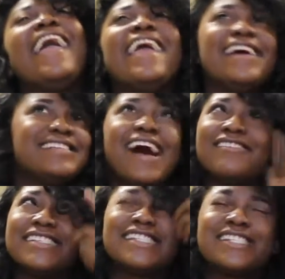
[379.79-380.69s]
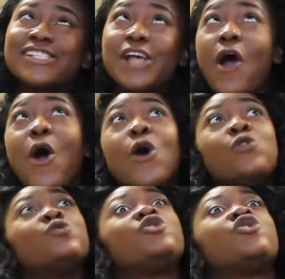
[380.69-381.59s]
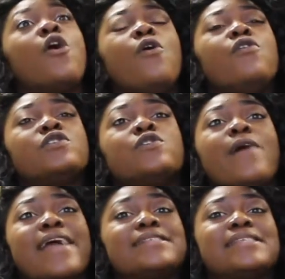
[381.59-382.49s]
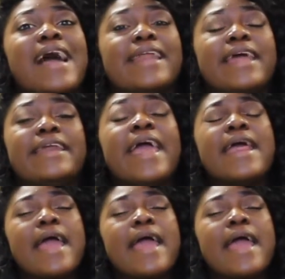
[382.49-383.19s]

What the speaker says: Yes, I was so excited.